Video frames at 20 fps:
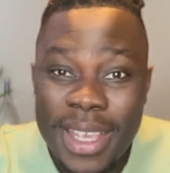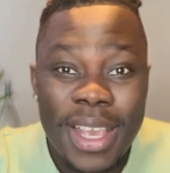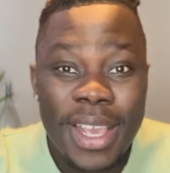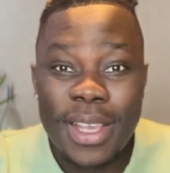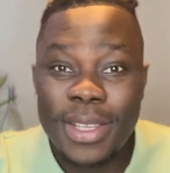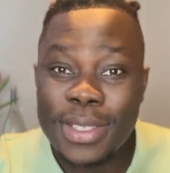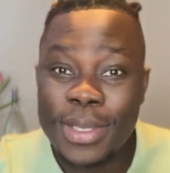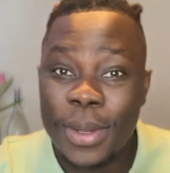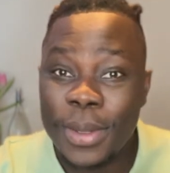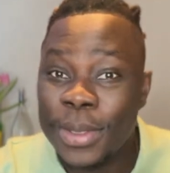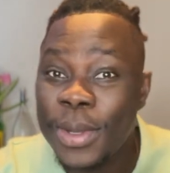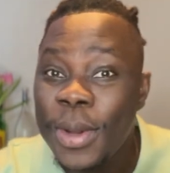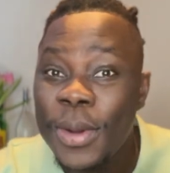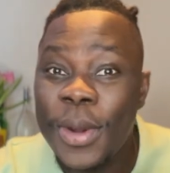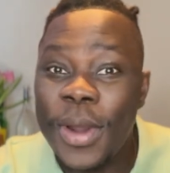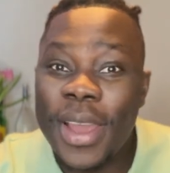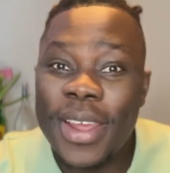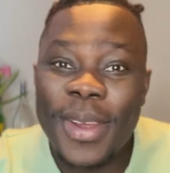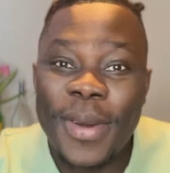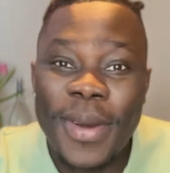So don't go
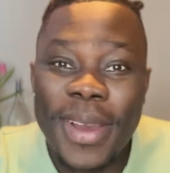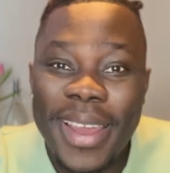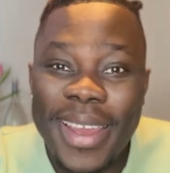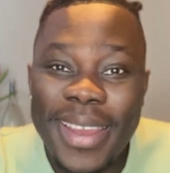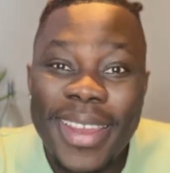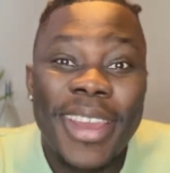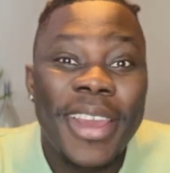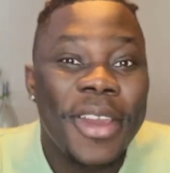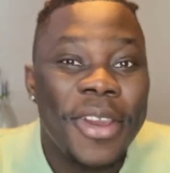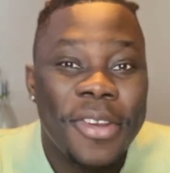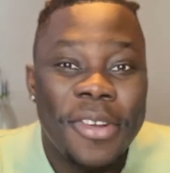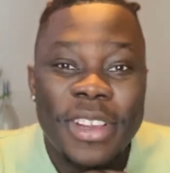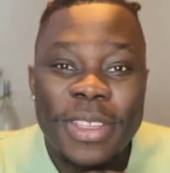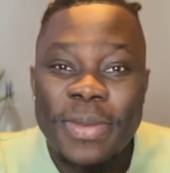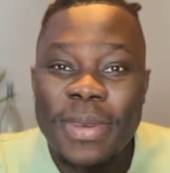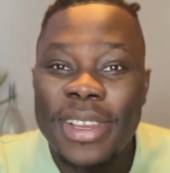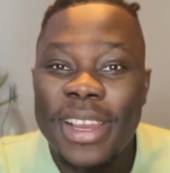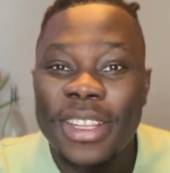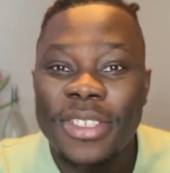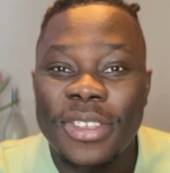anywhere. Crispin
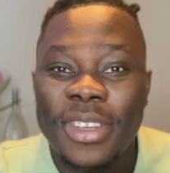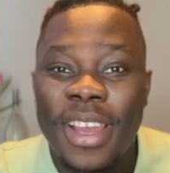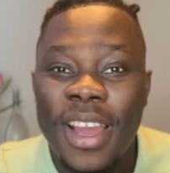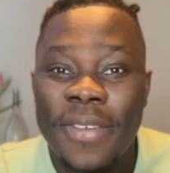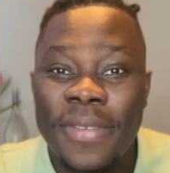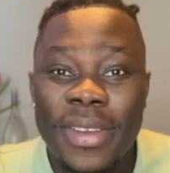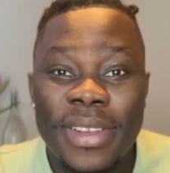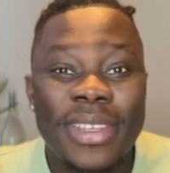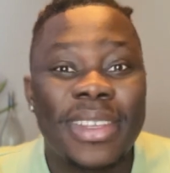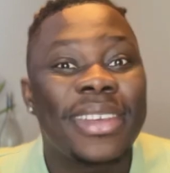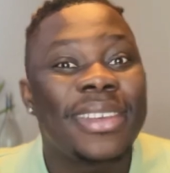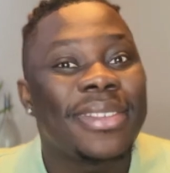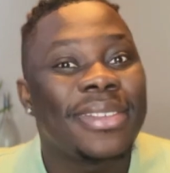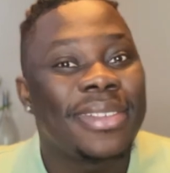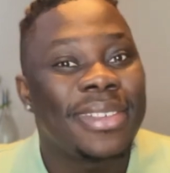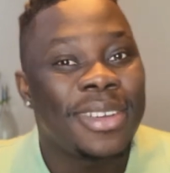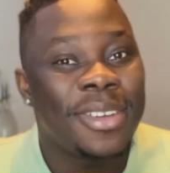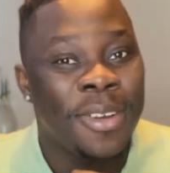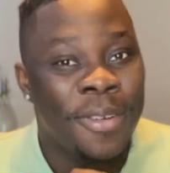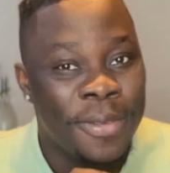got you covered.
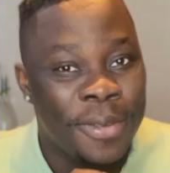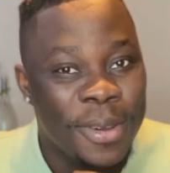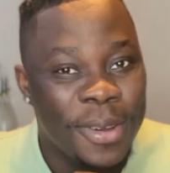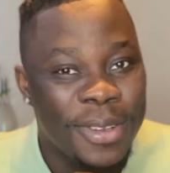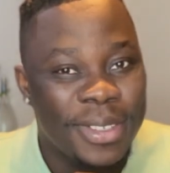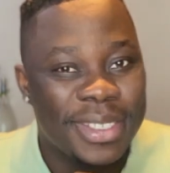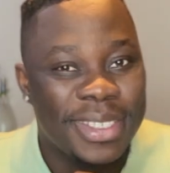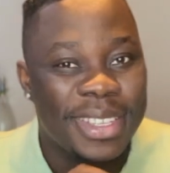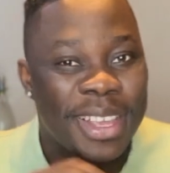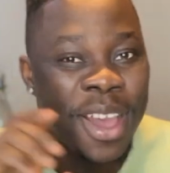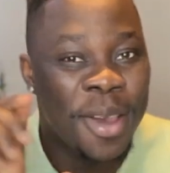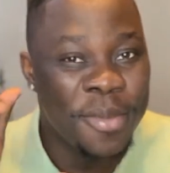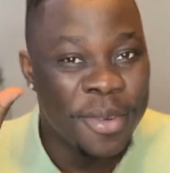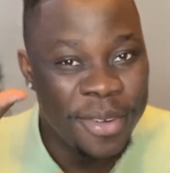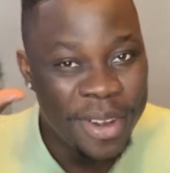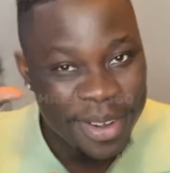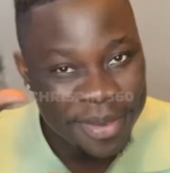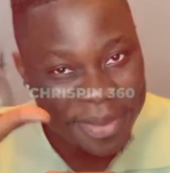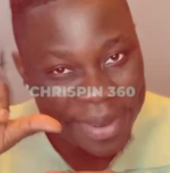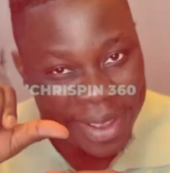Of course, I'll be
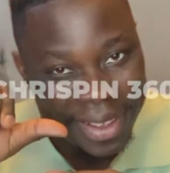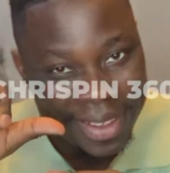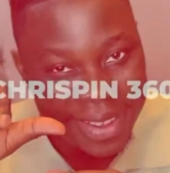right back.